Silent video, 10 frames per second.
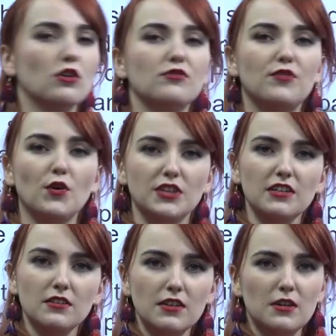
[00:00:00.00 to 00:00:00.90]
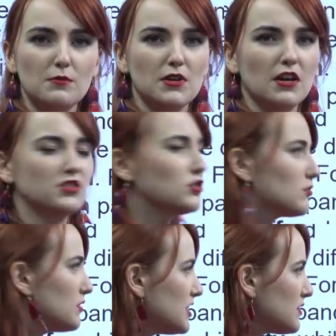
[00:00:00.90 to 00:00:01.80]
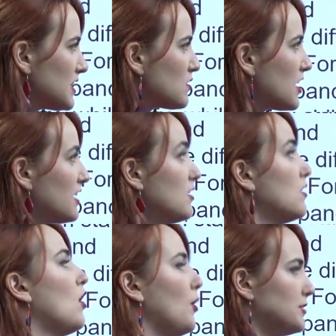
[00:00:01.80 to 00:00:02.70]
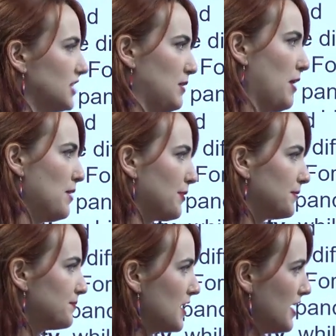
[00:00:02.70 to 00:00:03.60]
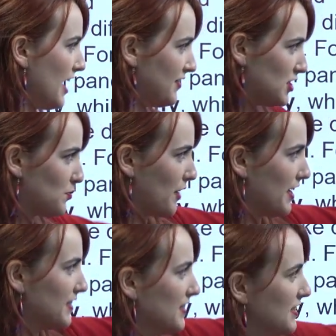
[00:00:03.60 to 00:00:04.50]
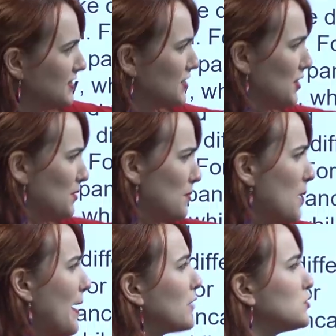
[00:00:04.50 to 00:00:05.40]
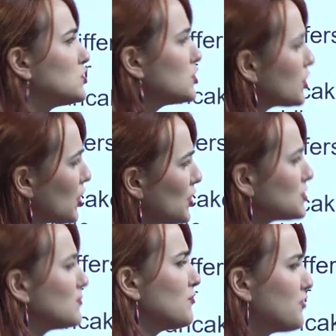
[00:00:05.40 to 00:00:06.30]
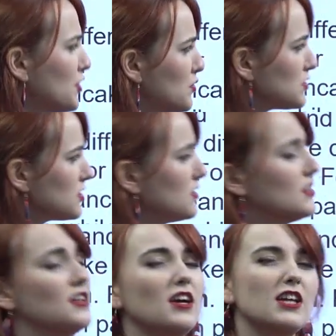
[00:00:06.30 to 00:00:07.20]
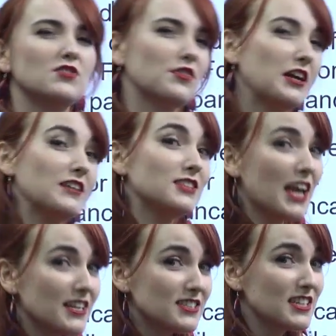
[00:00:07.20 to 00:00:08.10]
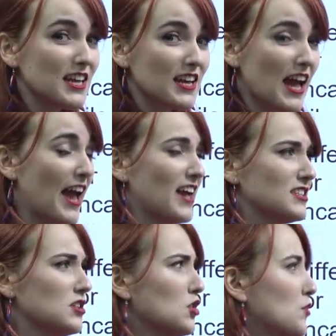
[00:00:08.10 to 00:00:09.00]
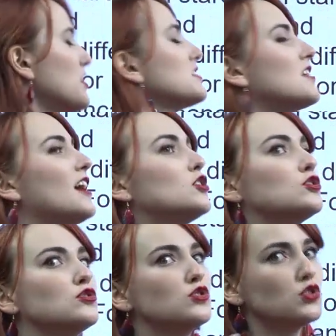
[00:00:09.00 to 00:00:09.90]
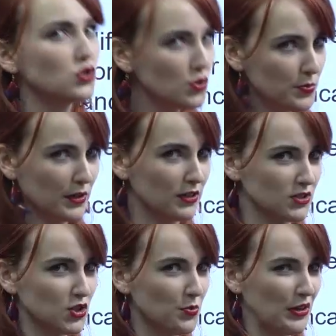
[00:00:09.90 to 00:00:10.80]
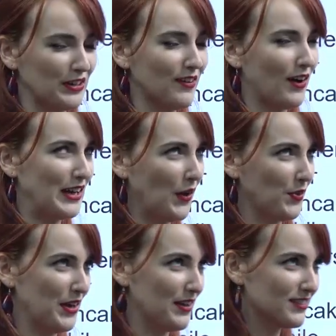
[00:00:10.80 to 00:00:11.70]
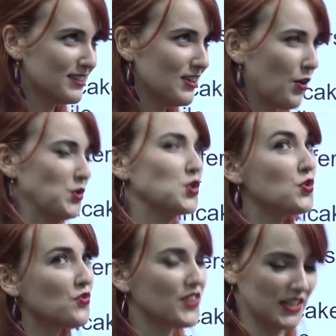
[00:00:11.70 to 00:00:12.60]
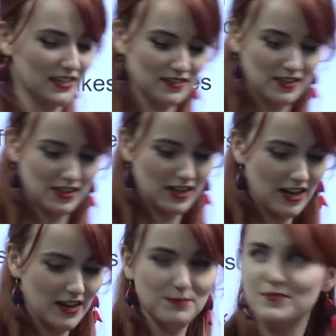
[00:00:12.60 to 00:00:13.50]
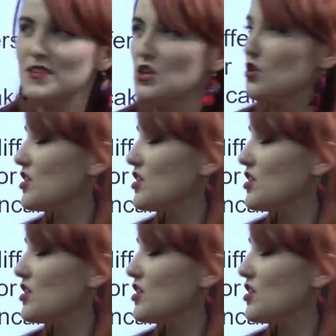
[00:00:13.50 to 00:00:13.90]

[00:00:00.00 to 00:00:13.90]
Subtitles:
are folded because they're really, really thin, almost like paper. And they spread some powdered sugar, some fruit. It's very tasty, and it's not super, super unhealthy or too filling. You can